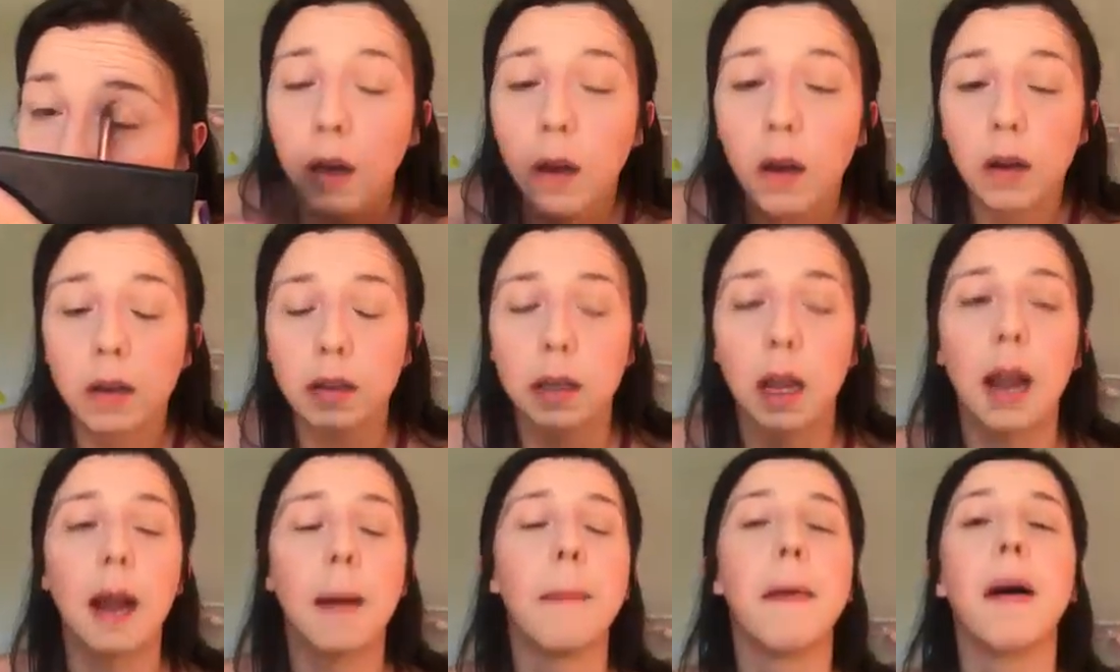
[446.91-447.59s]
Oh
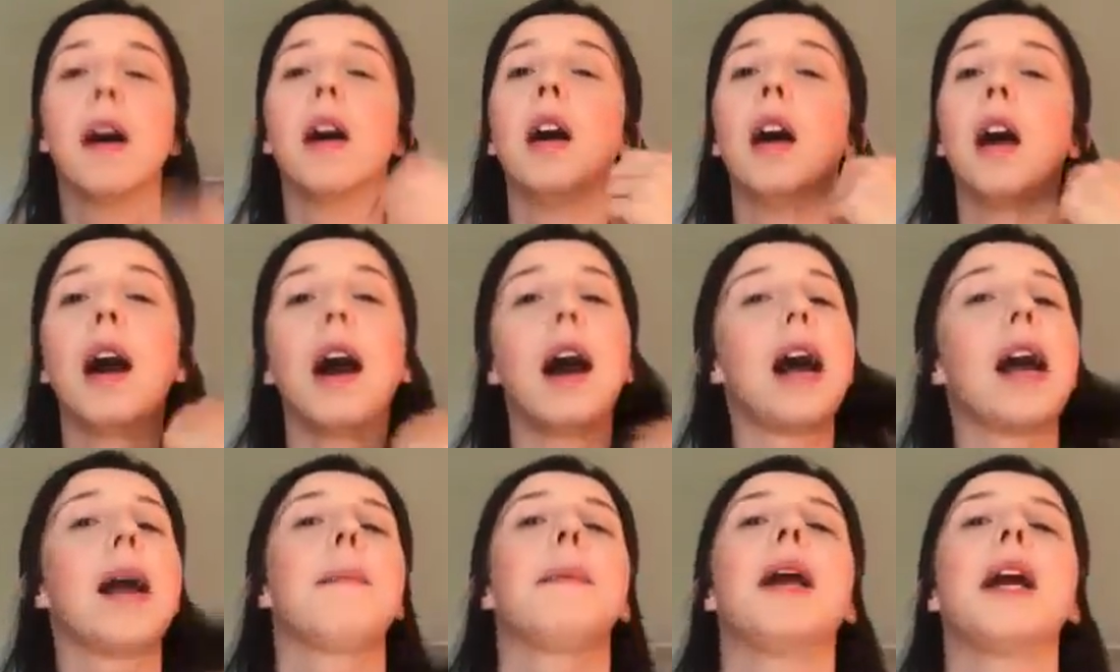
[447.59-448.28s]
damn,
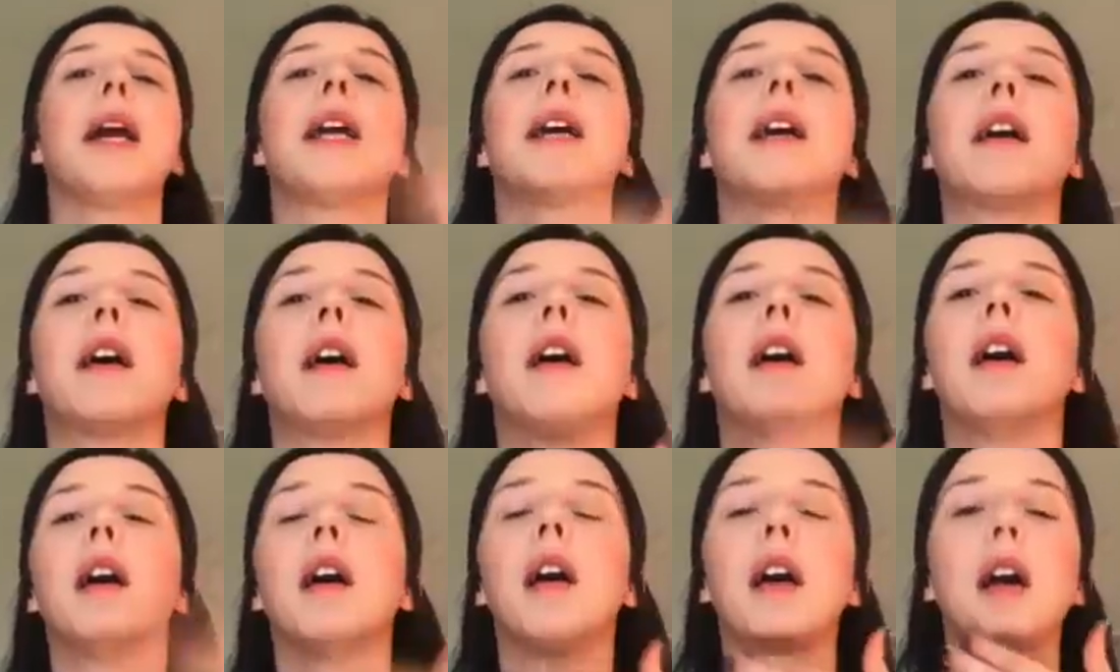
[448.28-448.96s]
I'm like
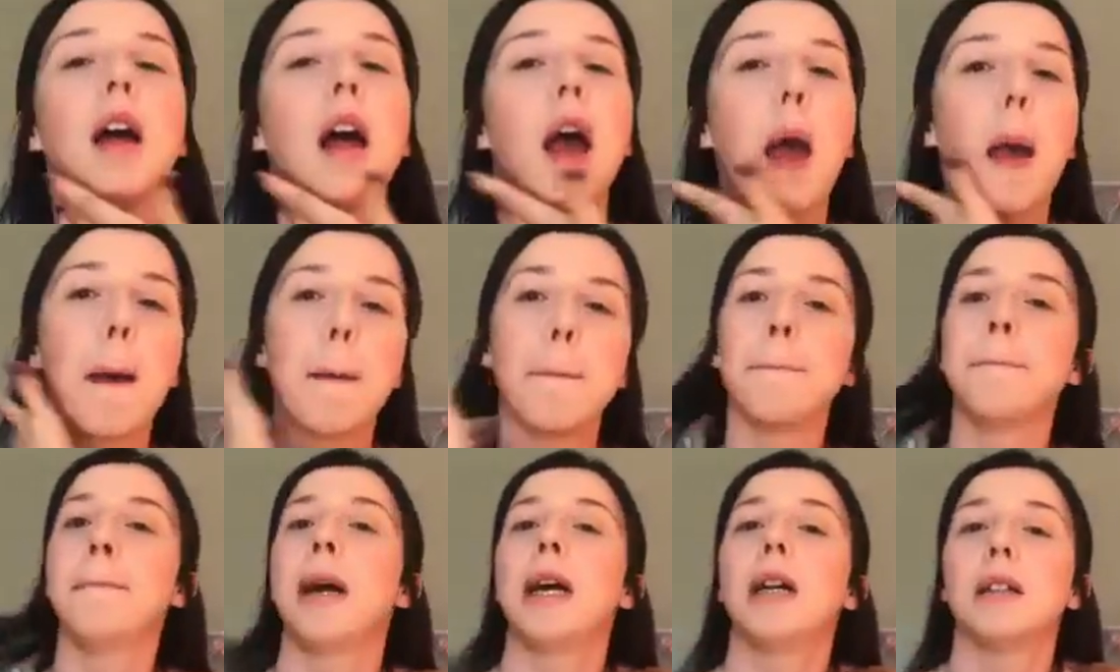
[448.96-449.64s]

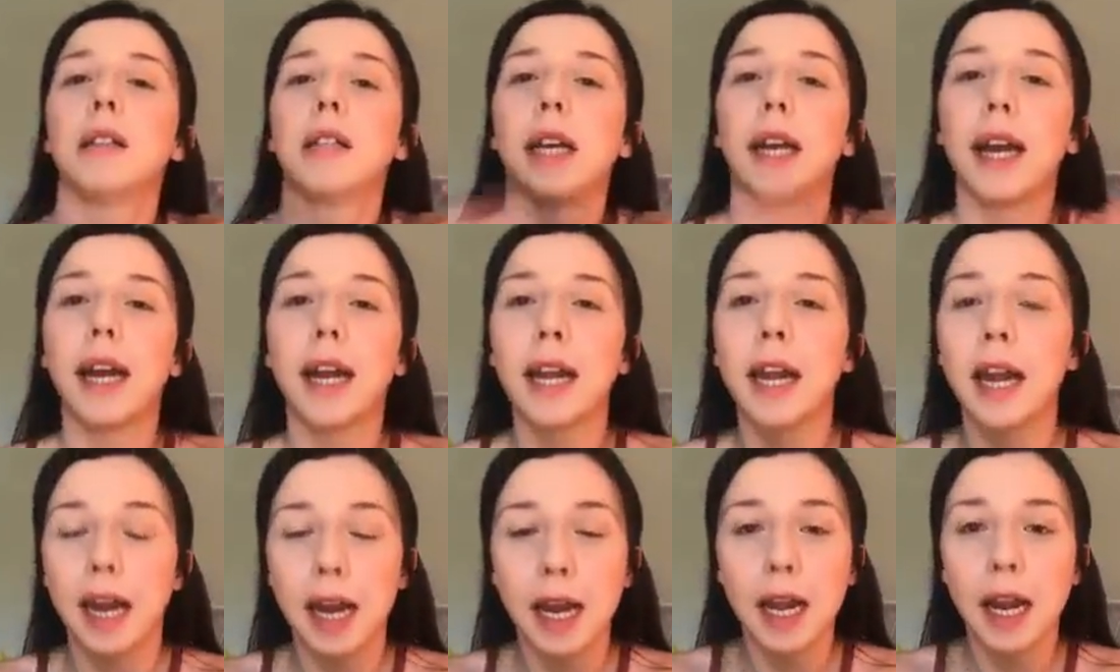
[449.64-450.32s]

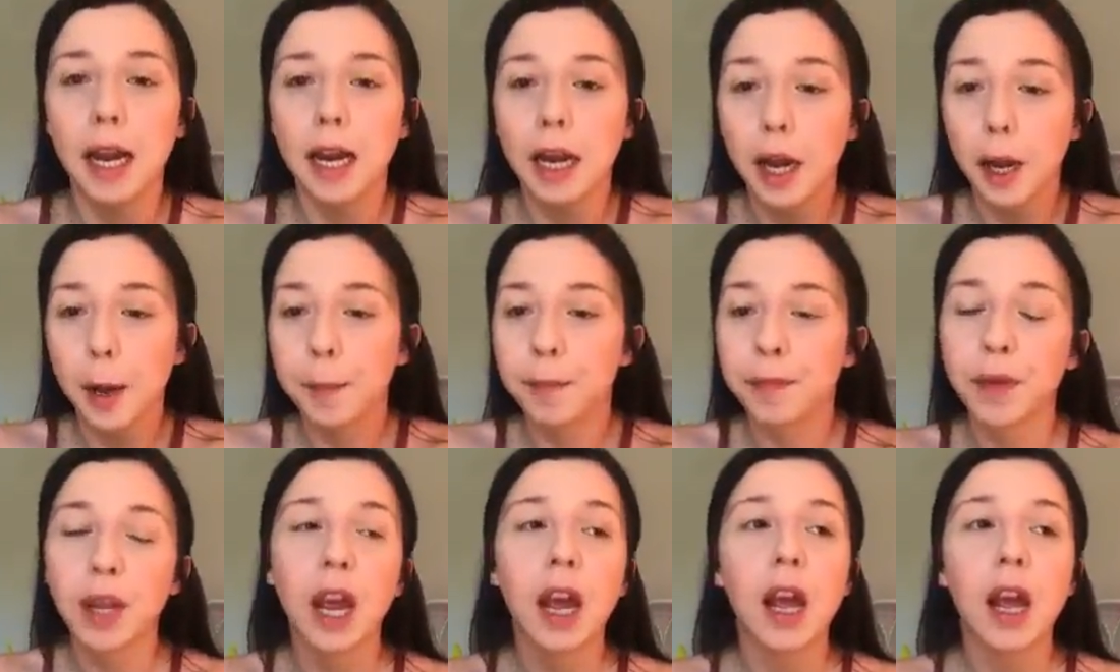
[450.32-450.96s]
melting in here.